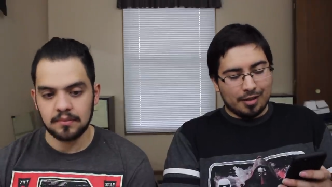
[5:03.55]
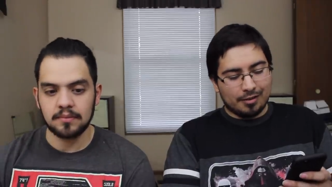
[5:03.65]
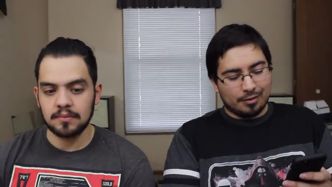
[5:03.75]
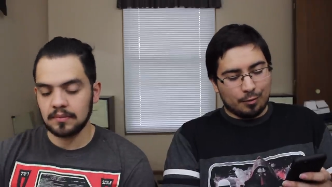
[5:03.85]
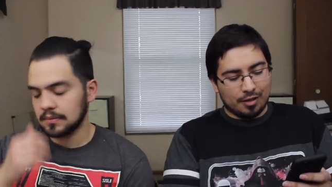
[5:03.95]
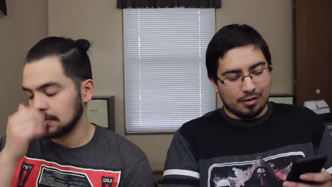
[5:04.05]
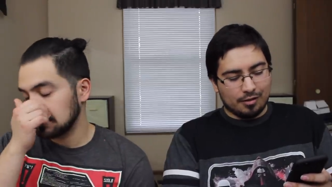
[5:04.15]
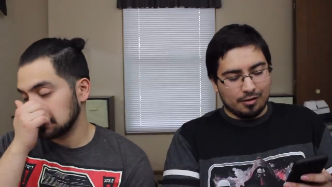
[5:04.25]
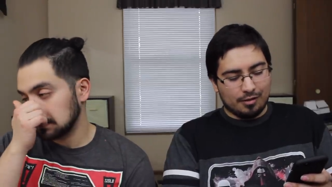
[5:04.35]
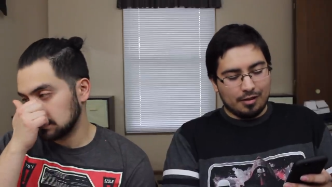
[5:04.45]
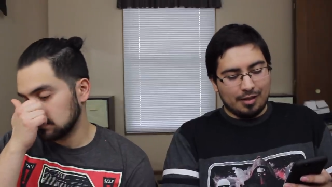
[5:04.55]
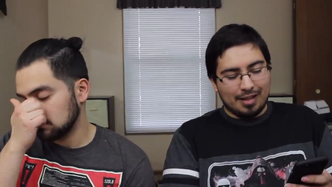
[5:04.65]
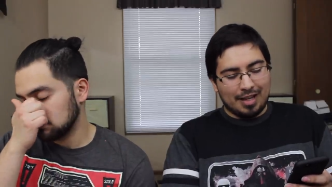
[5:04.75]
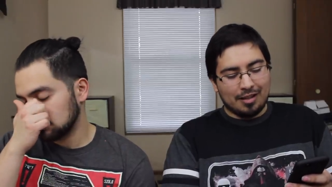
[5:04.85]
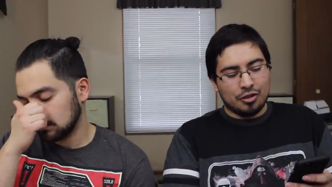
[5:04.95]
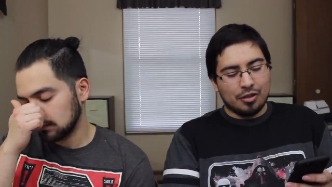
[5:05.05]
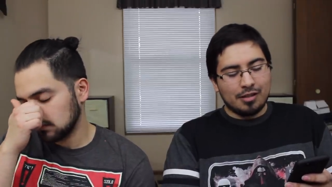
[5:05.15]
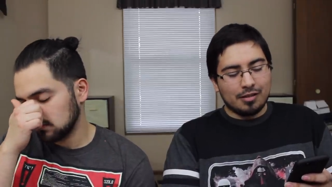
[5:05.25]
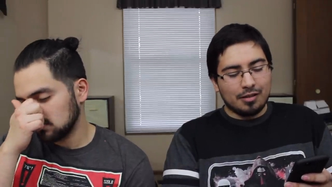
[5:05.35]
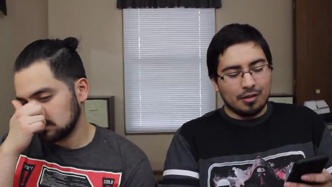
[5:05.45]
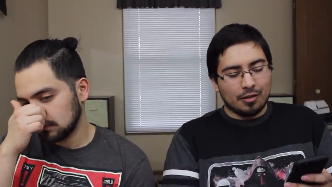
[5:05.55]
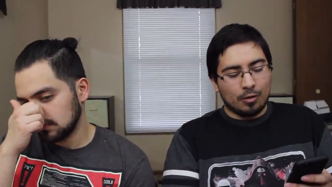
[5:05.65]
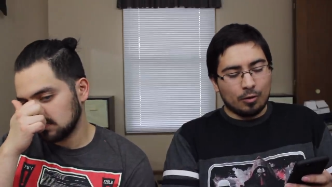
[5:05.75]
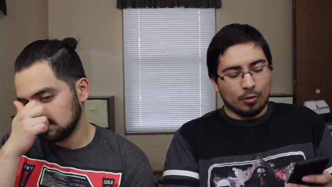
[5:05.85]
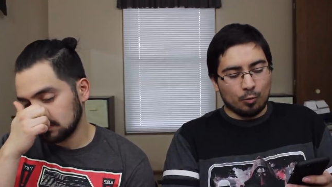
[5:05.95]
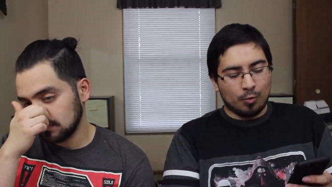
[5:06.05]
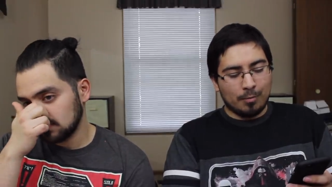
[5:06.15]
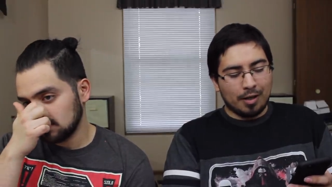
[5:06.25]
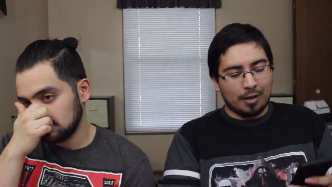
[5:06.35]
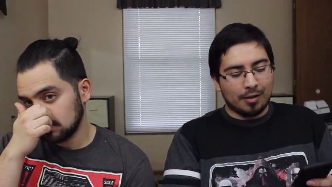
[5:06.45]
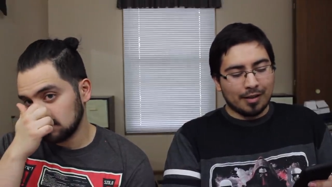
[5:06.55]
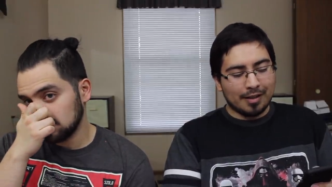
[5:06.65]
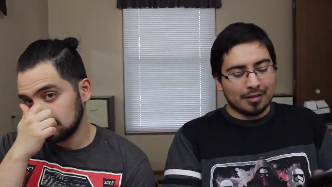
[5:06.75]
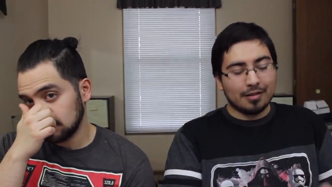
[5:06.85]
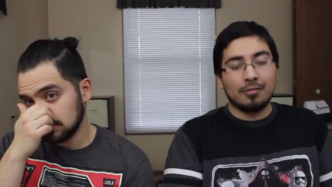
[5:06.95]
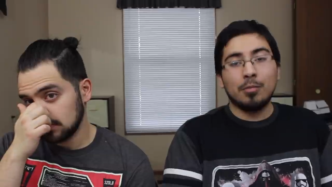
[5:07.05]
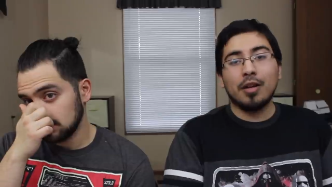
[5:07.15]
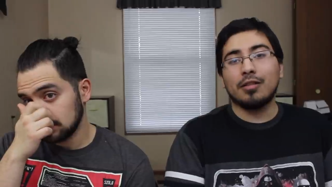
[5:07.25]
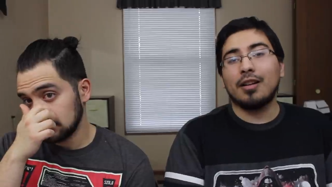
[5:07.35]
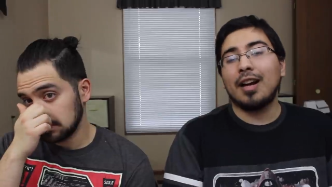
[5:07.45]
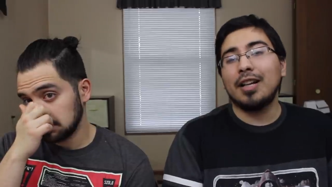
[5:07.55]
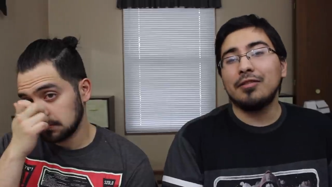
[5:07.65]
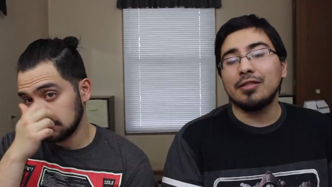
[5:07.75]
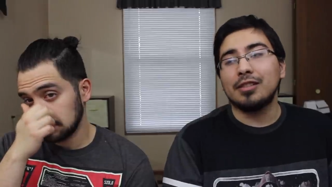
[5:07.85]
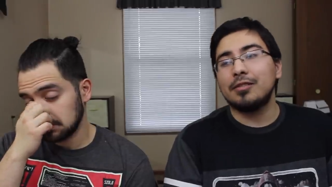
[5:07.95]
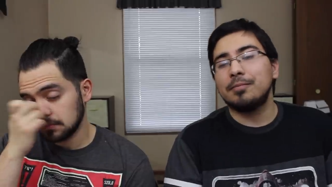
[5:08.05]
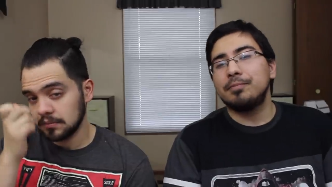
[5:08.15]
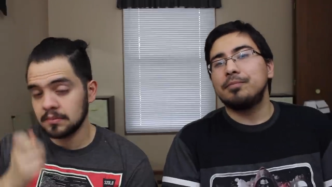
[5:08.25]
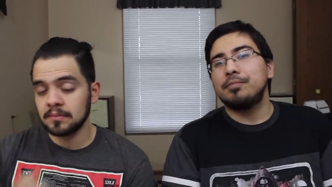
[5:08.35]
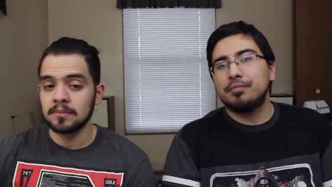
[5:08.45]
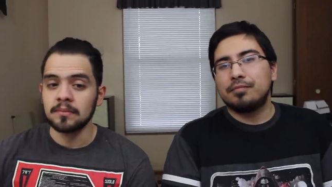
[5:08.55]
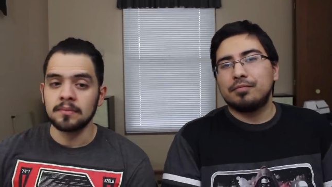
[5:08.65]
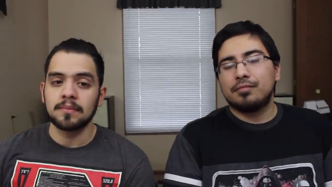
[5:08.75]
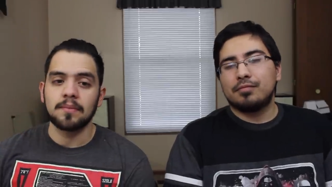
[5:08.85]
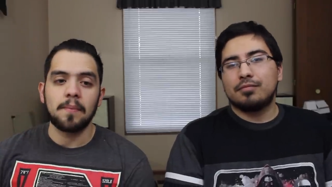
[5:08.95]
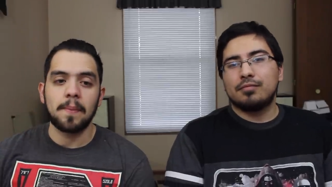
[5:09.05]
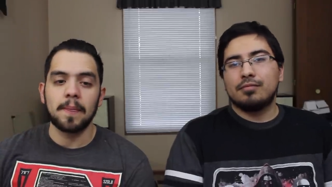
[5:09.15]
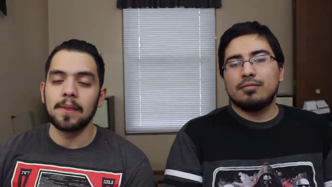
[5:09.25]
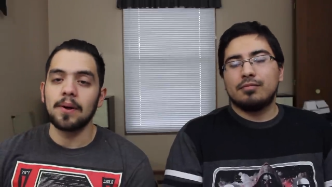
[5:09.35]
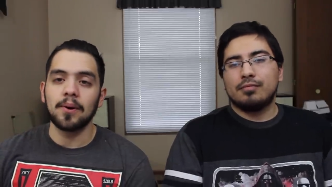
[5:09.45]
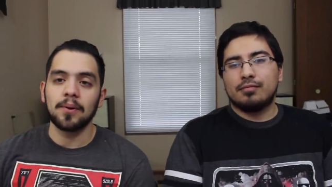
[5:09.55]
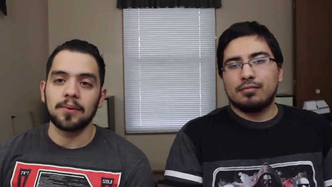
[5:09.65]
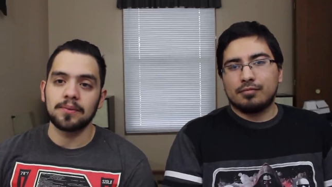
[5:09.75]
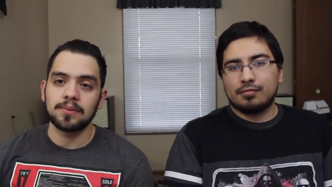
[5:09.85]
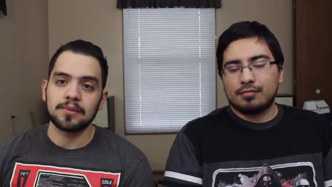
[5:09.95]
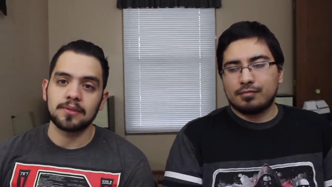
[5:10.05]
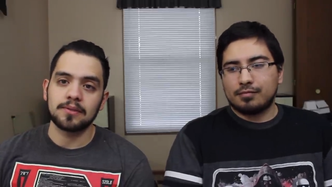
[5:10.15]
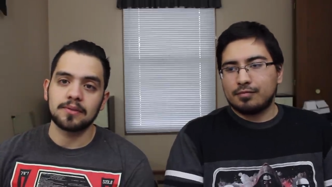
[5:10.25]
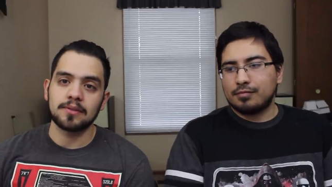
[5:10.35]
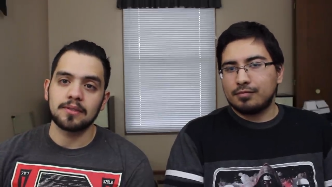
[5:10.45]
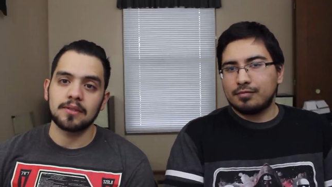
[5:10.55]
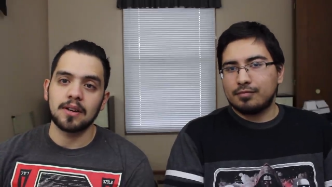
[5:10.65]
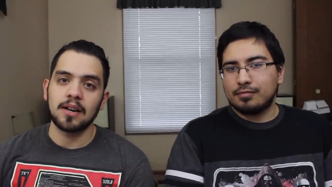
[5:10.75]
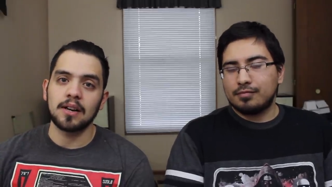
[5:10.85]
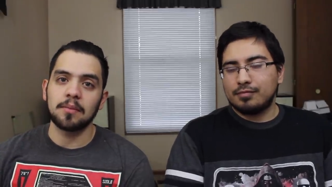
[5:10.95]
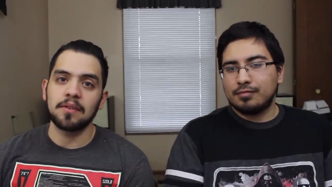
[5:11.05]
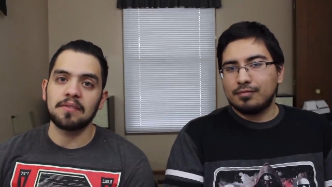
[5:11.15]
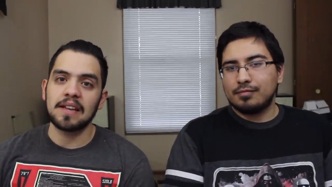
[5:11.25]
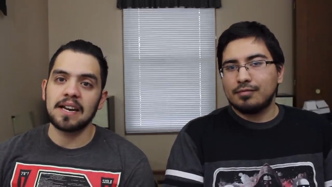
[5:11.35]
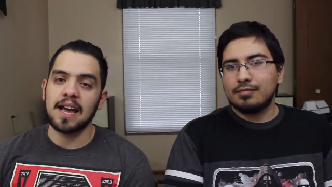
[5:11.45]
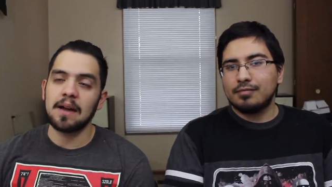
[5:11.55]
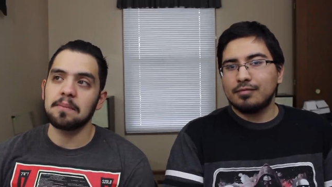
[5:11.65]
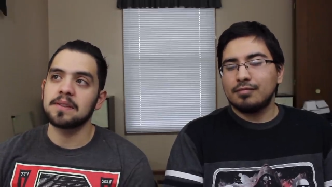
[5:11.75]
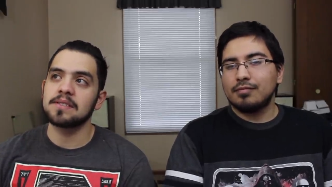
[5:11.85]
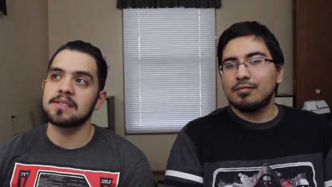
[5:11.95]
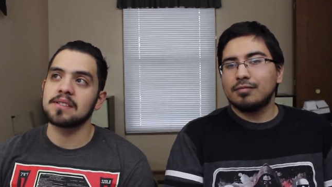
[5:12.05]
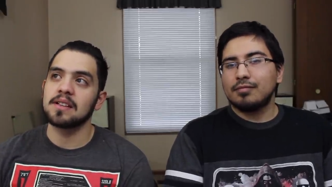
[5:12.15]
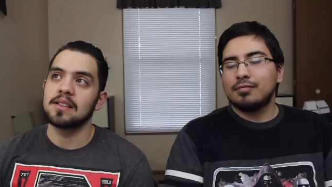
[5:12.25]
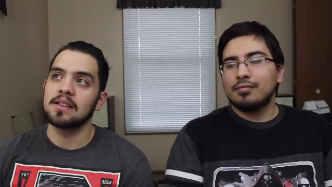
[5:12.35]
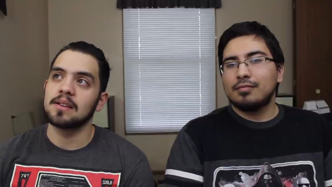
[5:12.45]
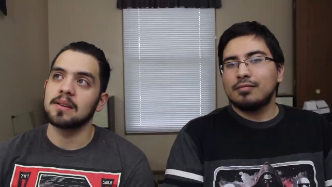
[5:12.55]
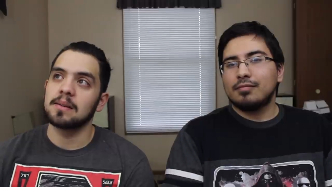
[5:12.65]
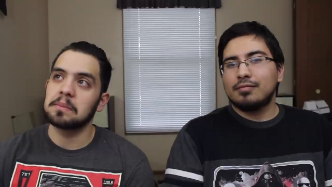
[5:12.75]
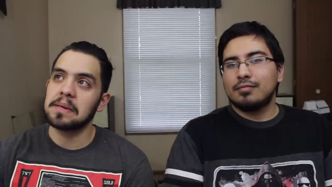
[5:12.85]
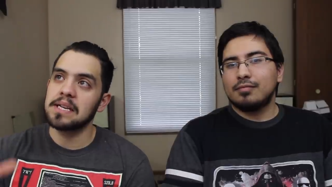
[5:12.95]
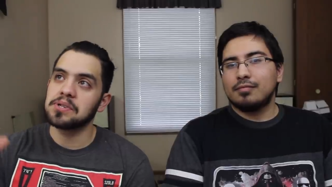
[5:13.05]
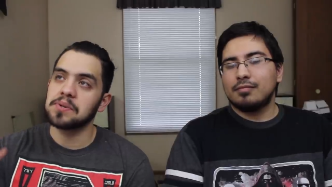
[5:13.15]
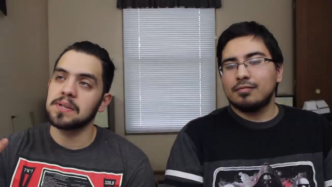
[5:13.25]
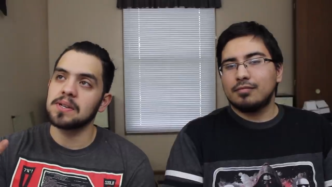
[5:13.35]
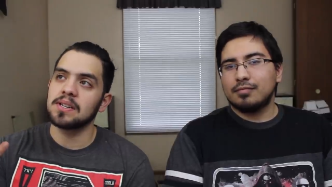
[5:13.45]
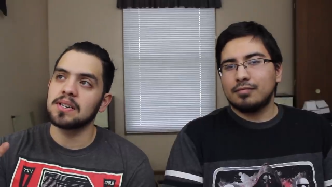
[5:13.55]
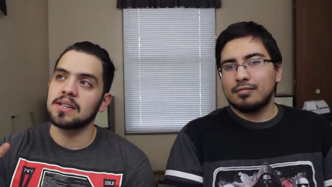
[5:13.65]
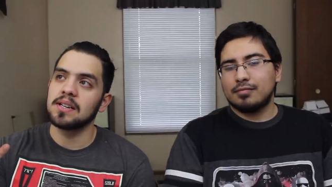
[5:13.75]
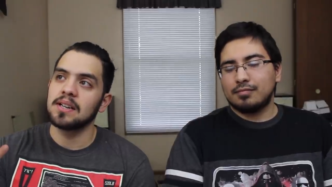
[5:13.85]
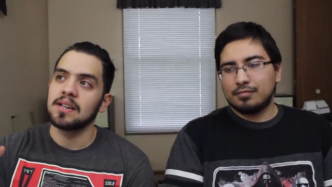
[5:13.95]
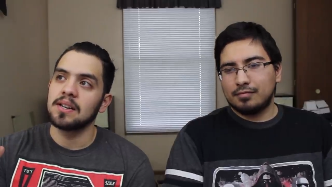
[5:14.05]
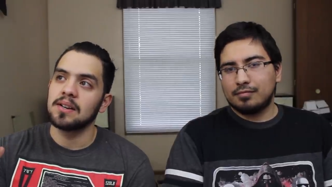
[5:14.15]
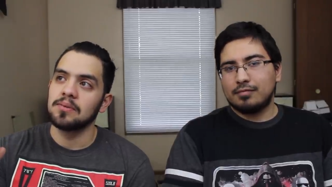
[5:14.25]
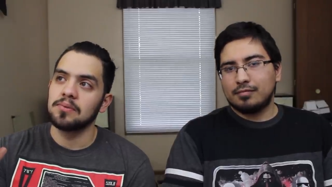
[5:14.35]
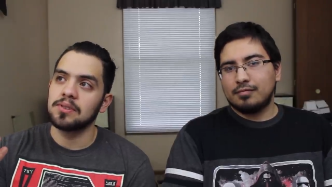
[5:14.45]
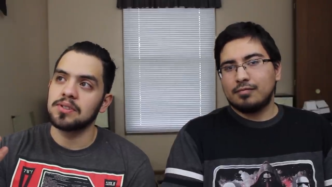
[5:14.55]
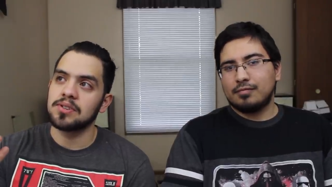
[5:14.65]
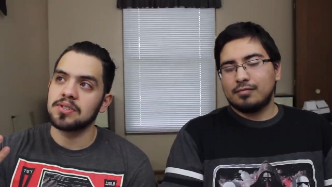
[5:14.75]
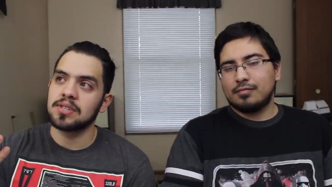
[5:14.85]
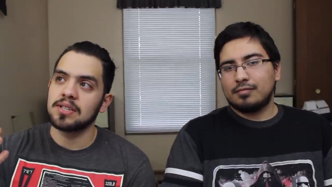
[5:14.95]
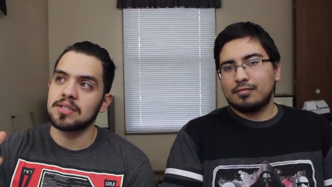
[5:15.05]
Speaker 1: had this question: Can a gene stealer cult rebel against their mother, Hive Fleet?
Speaker 2: No um, if that happens, the patriarch would just